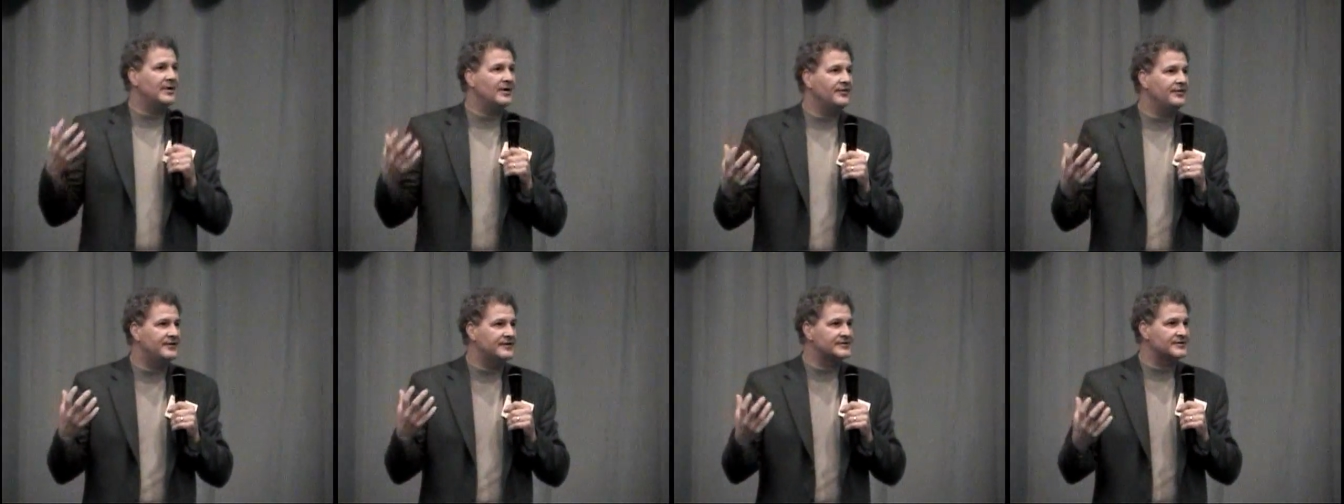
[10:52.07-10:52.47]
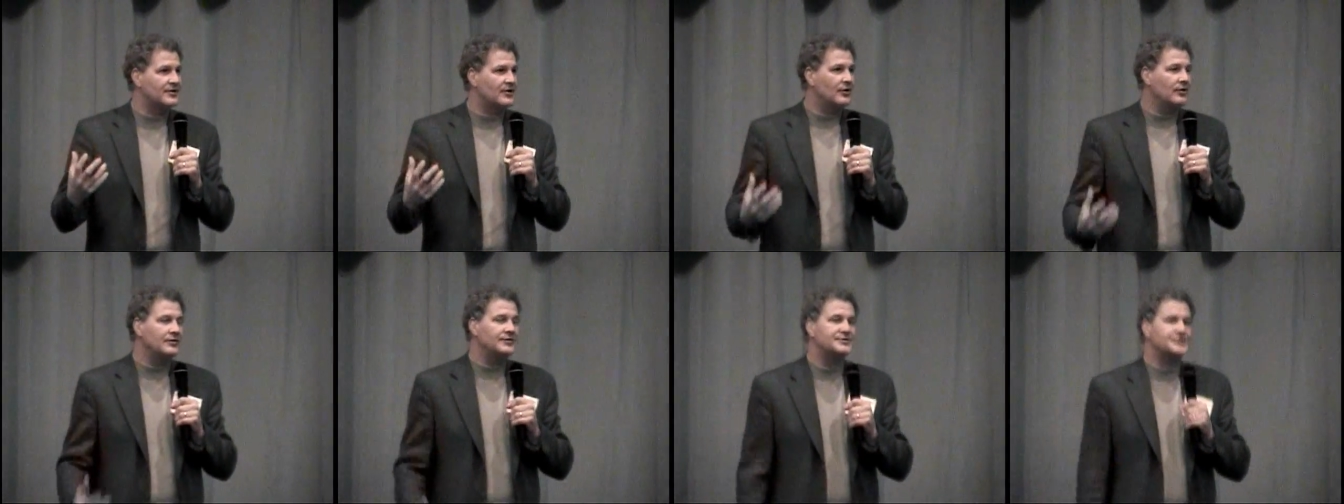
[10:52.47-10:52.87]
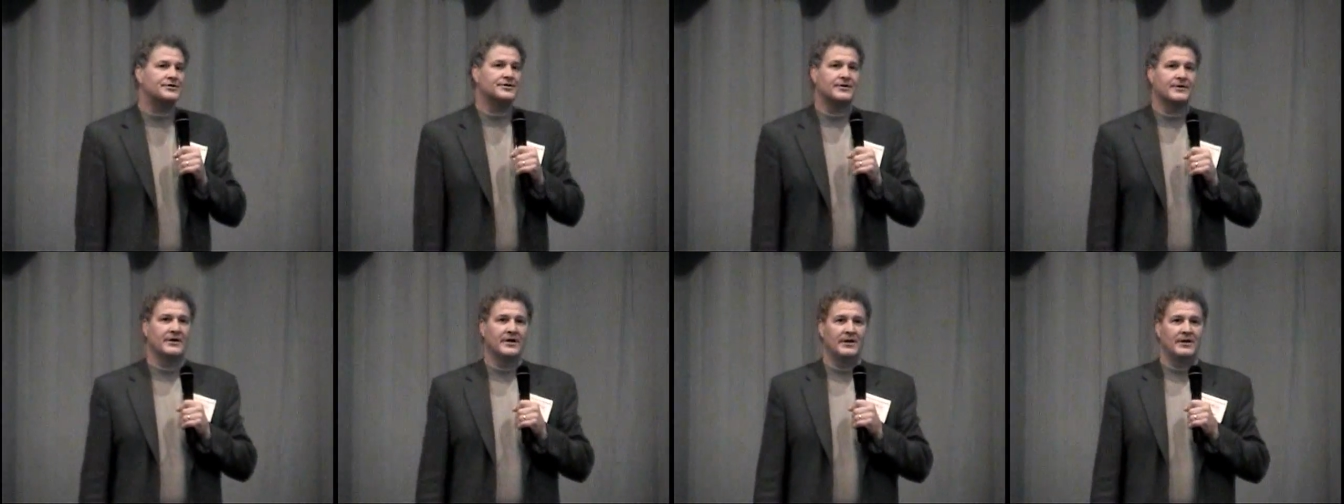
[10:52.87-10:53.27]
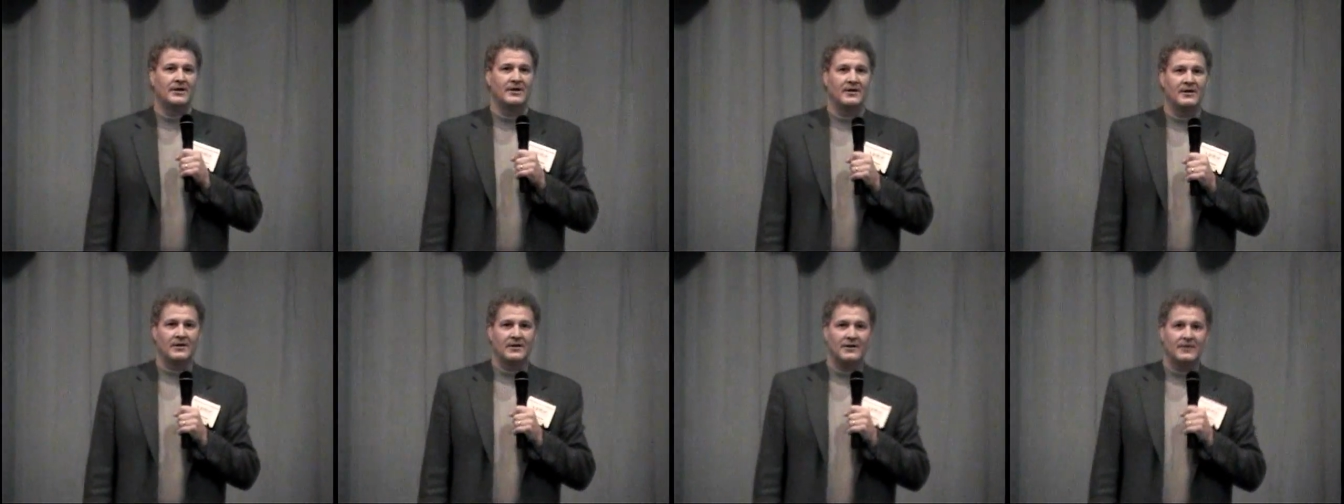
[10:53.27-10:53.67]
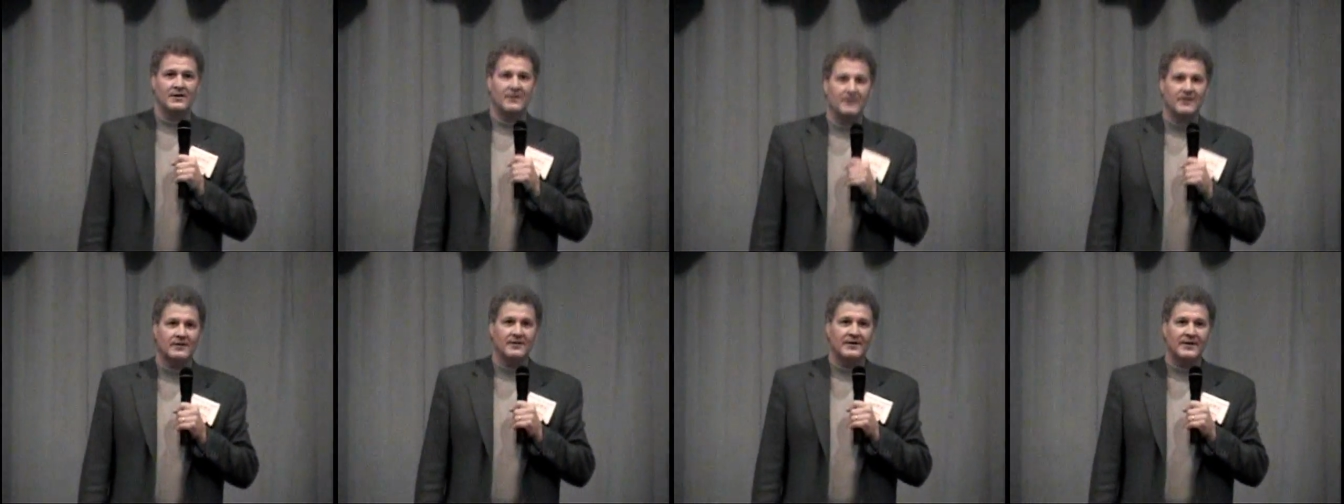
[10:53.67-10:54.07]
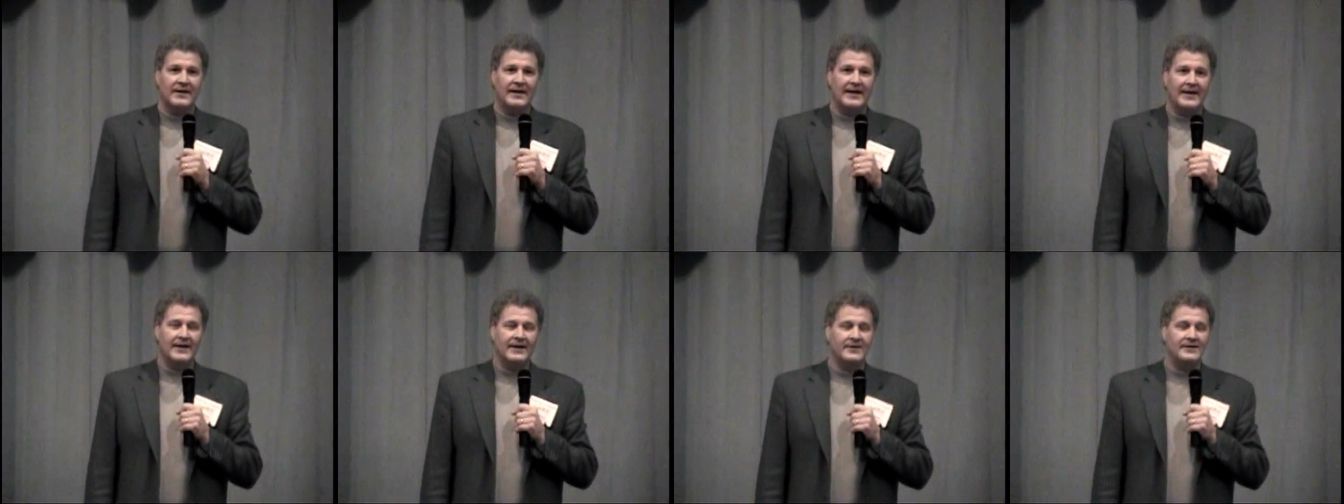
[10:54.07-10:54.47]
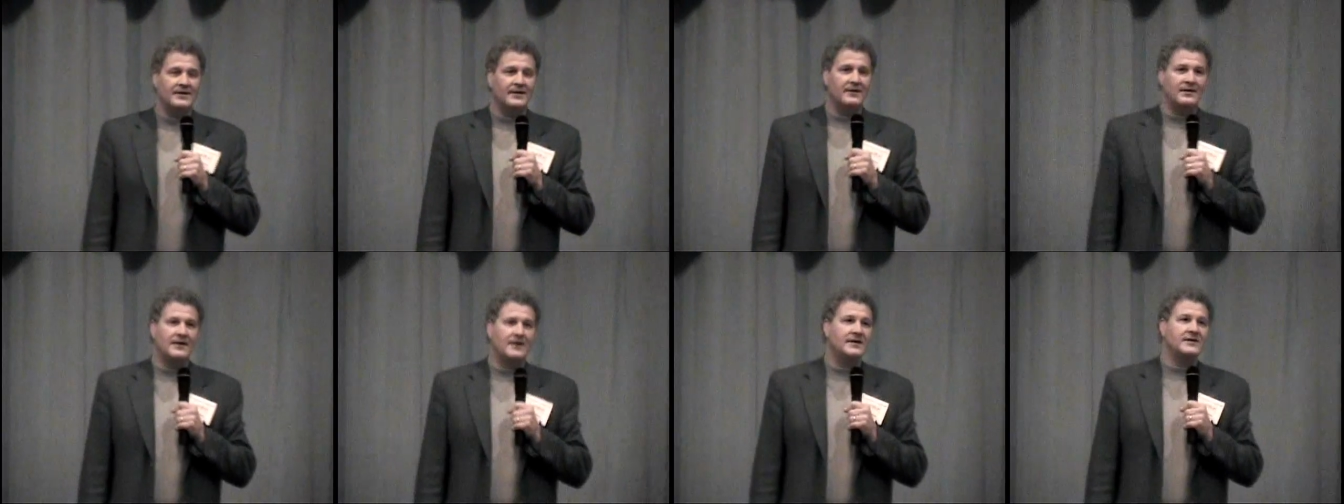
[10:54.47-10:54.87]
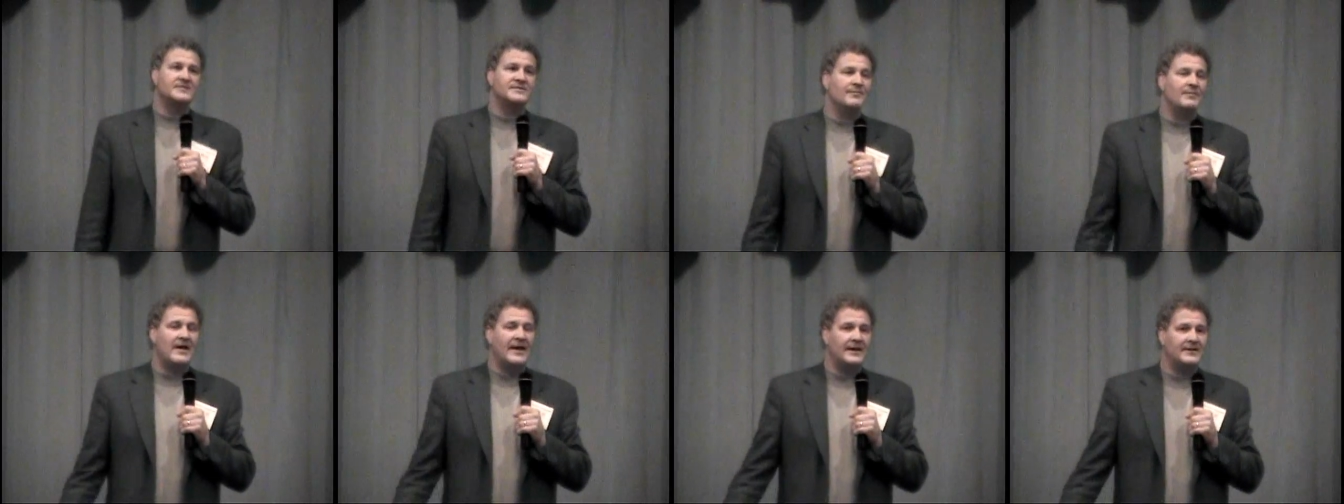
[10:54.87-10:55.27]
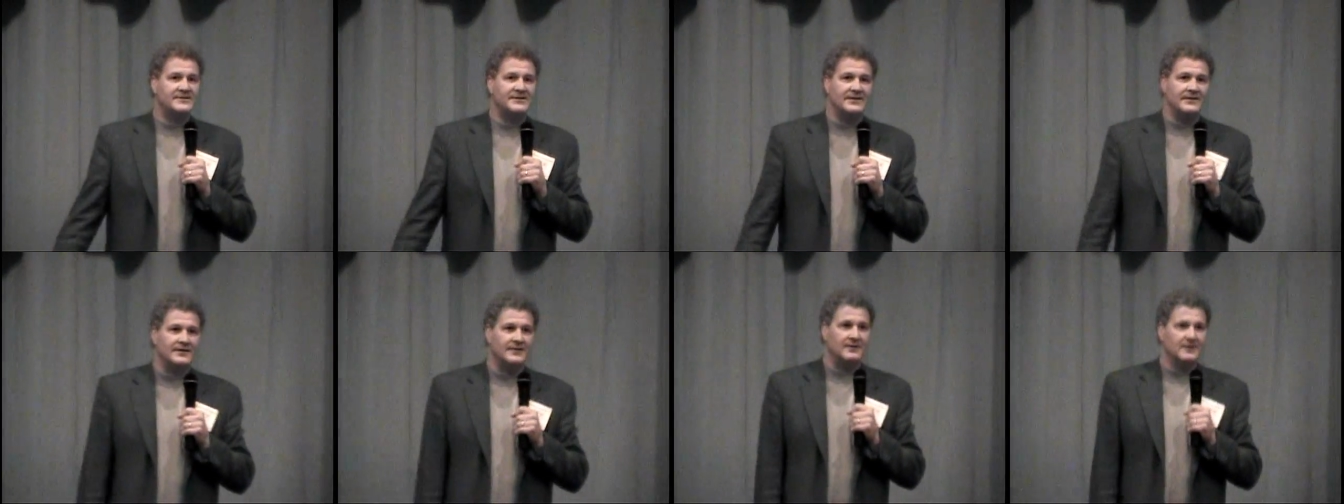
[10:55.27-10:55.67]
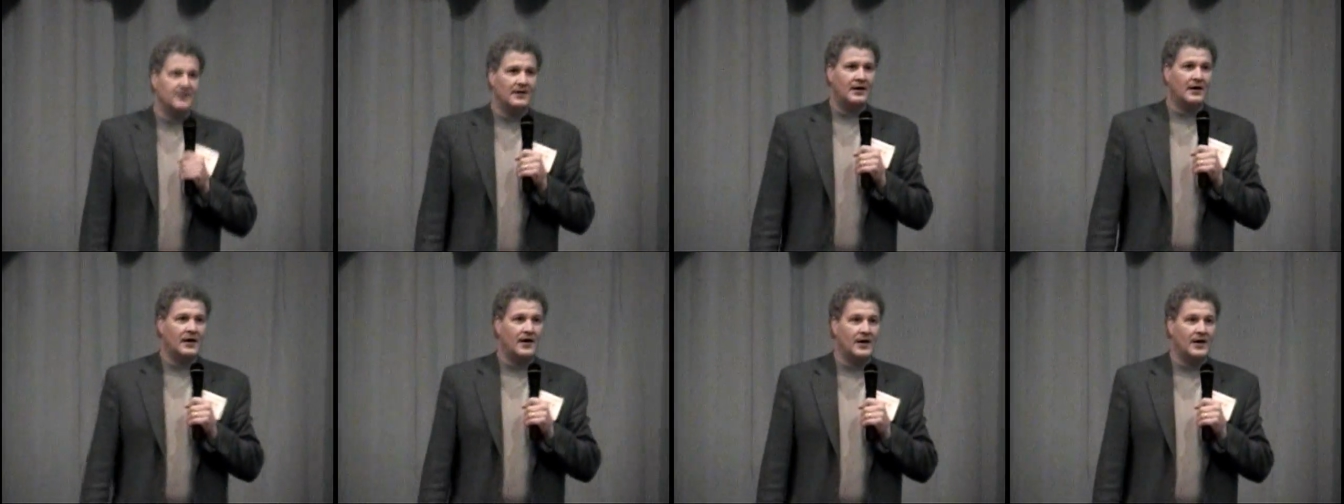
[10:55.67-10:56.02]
build this culture. And it is amazing.